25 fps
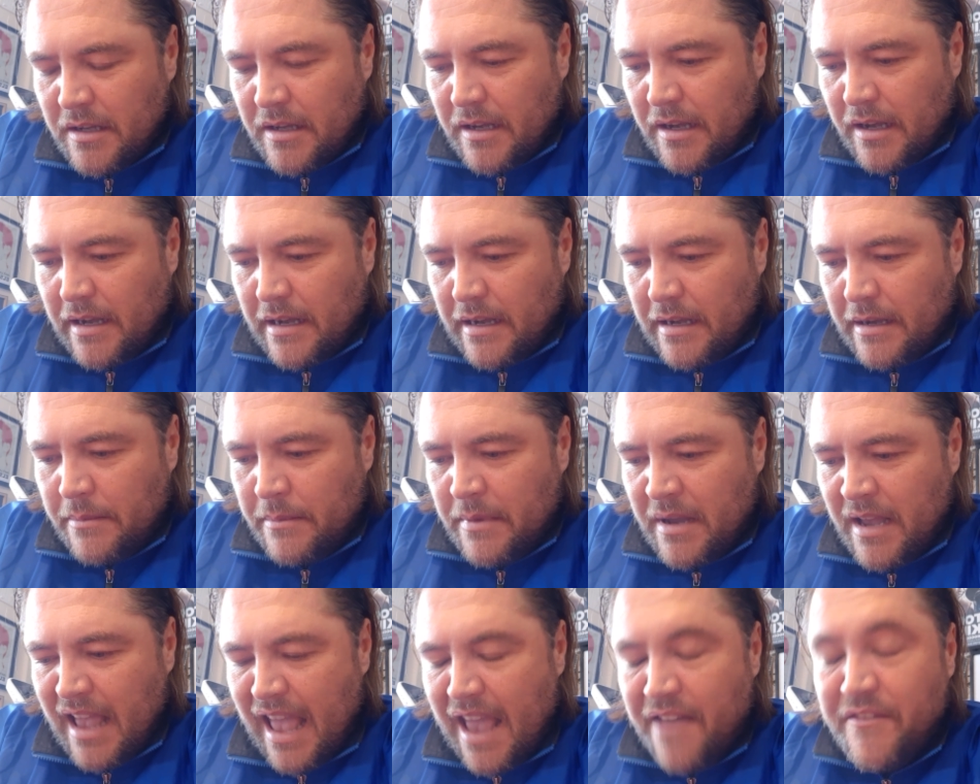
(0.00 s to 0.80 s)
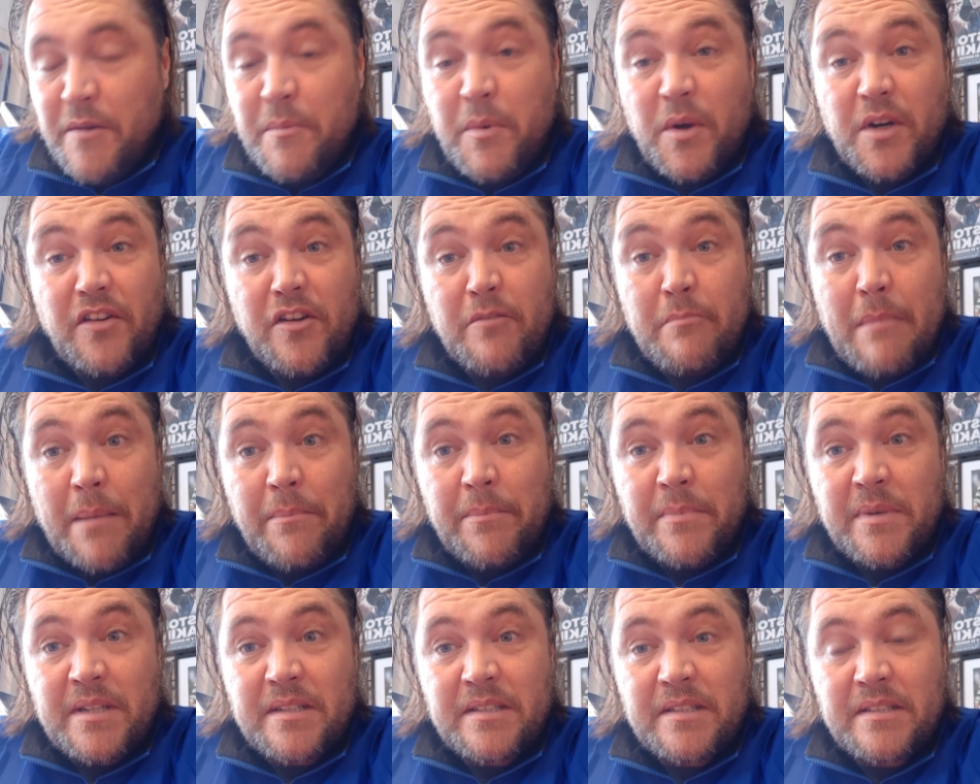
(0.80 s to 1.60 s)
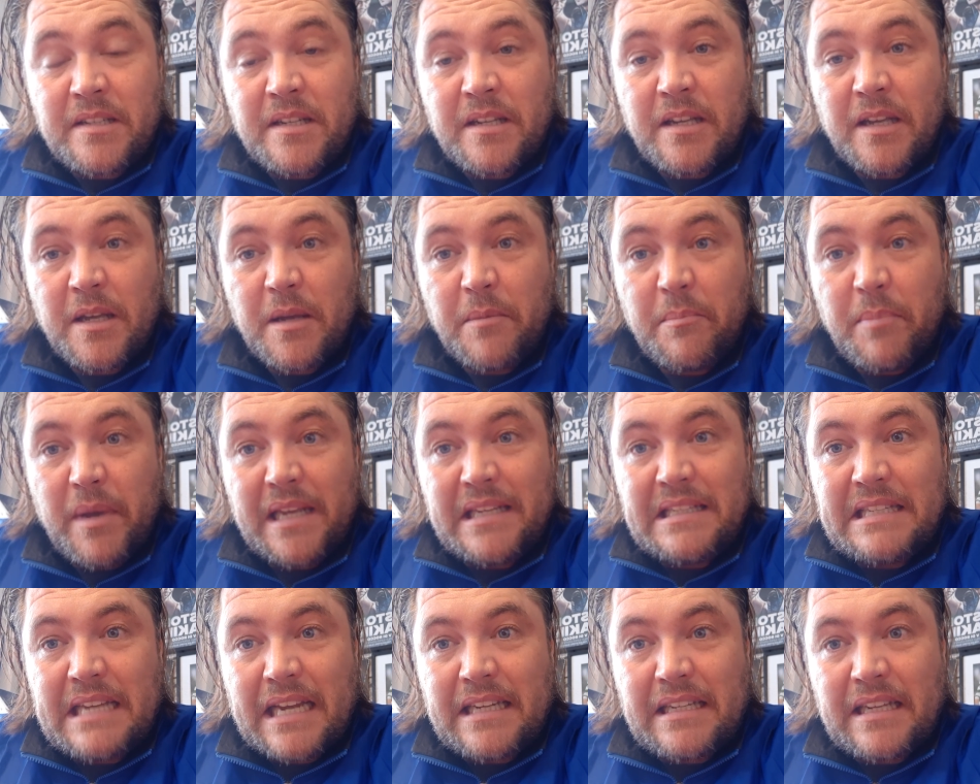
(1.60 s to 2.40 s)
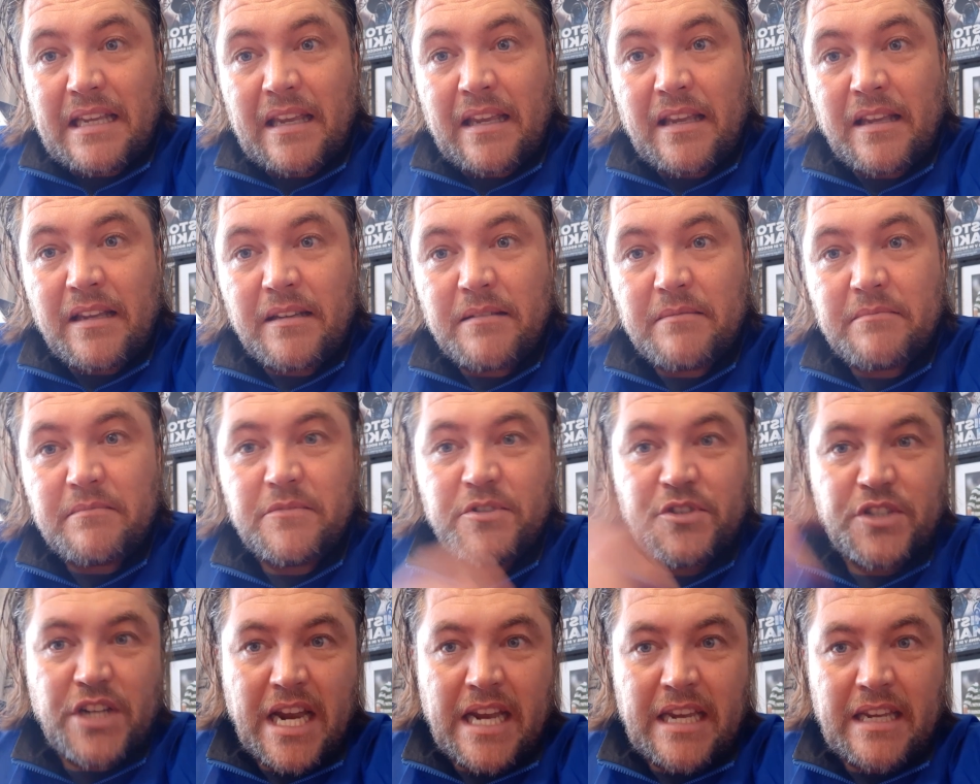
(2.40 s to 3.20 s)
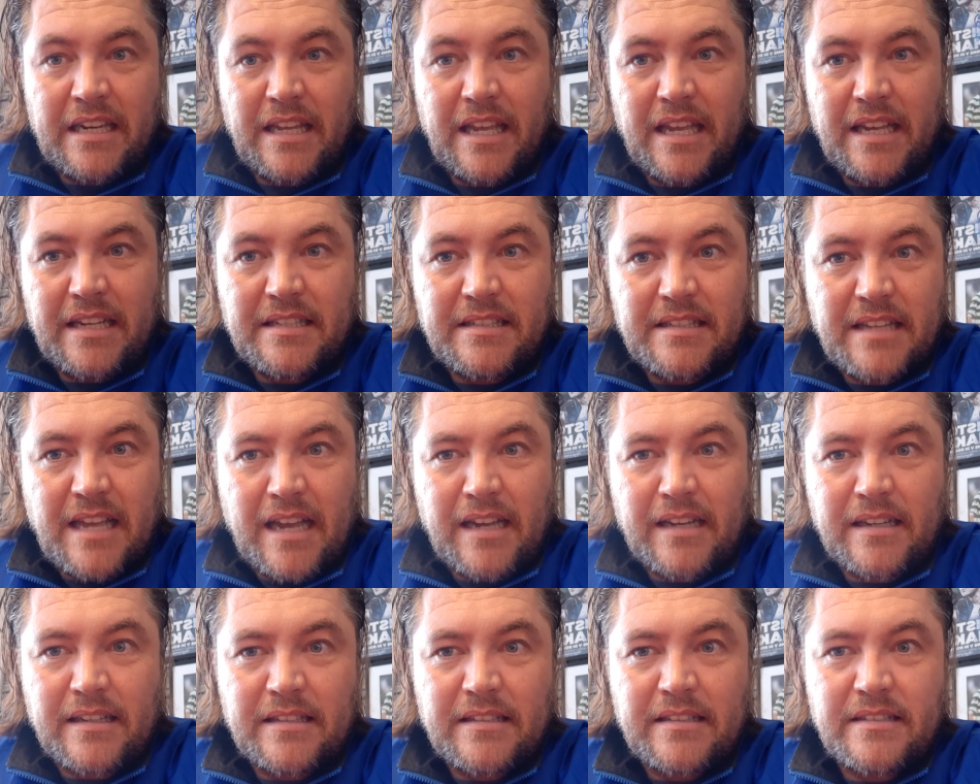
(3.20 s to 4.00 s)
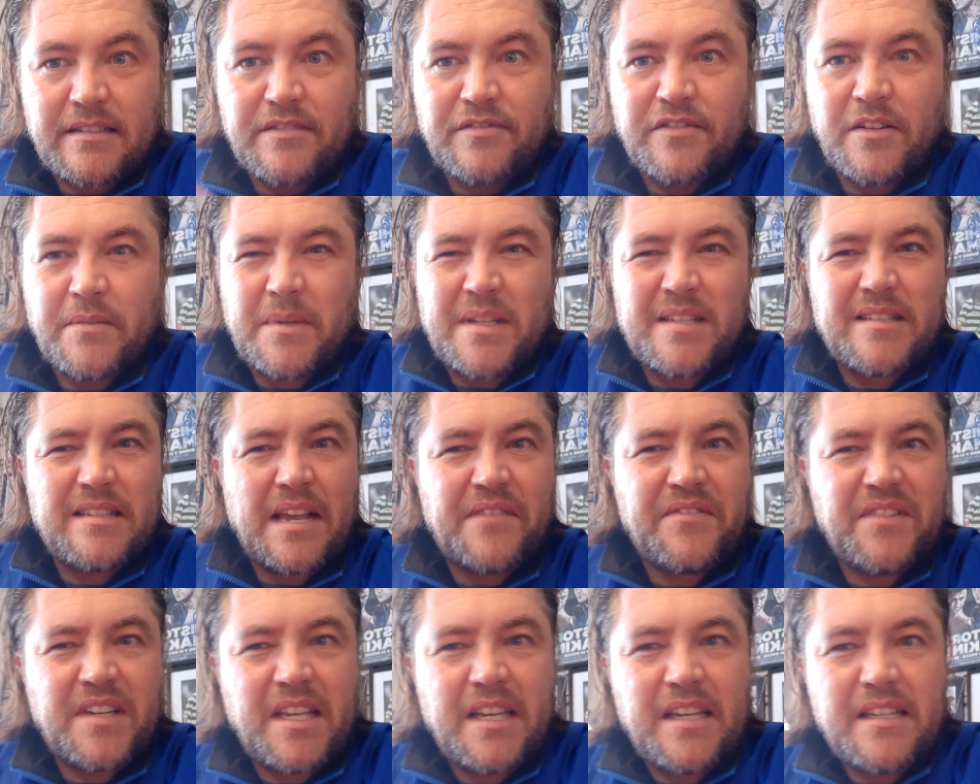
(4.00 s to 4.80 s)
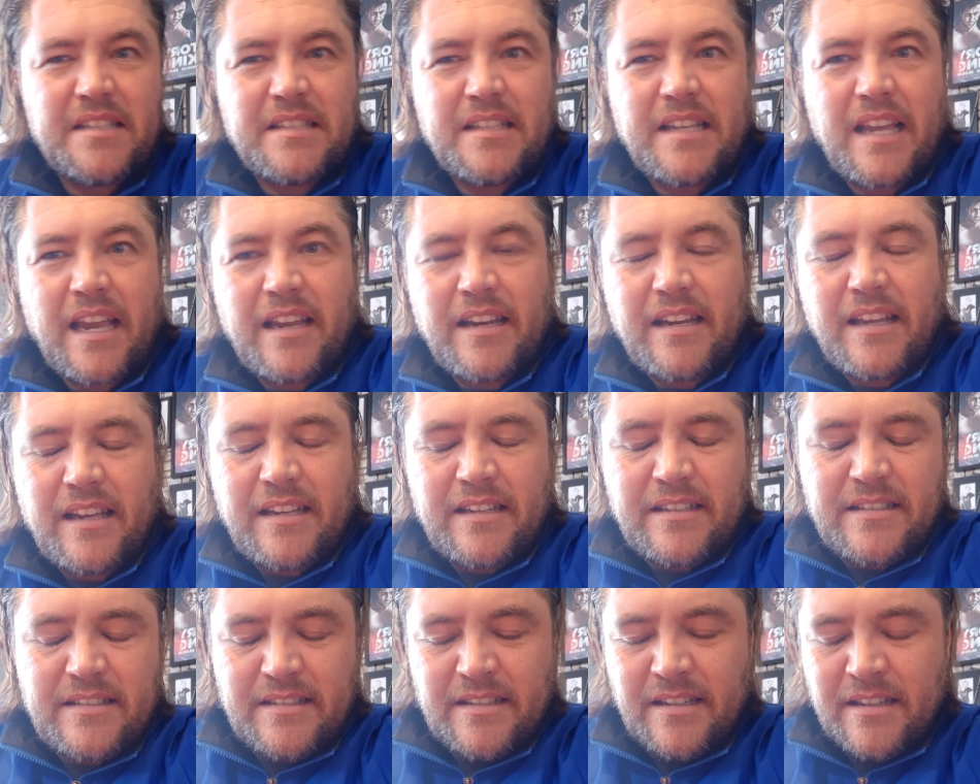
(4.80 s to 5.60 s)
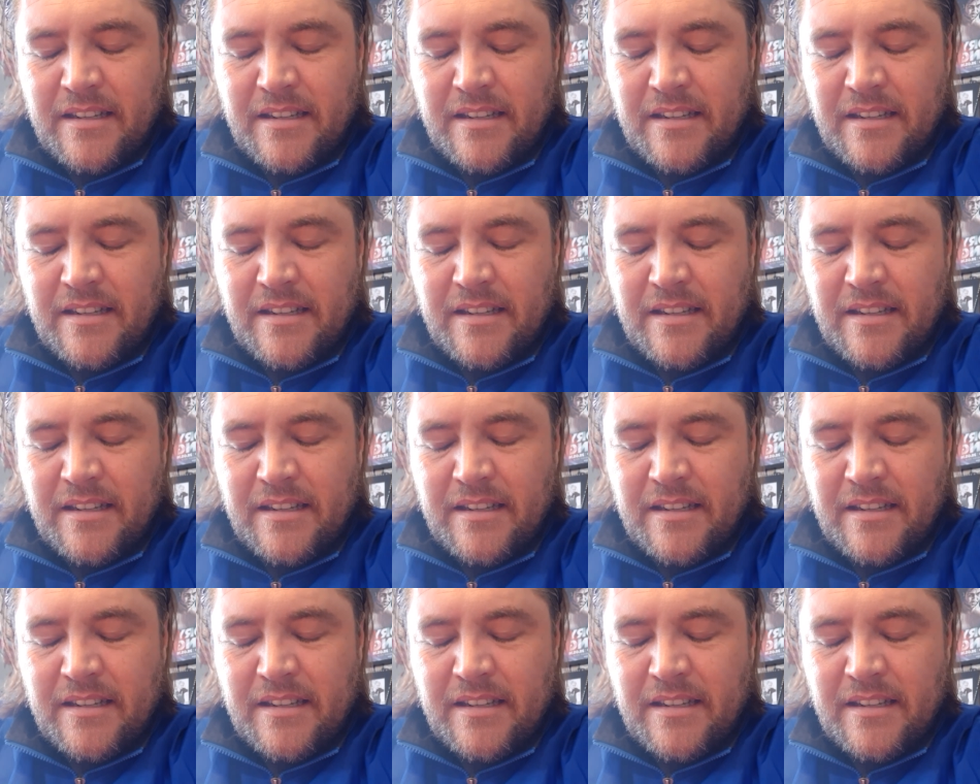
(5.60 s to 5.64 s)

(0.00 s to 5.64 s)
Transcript: Everybody remembers Big Daddy, Giant Ace Dax from the 70s and the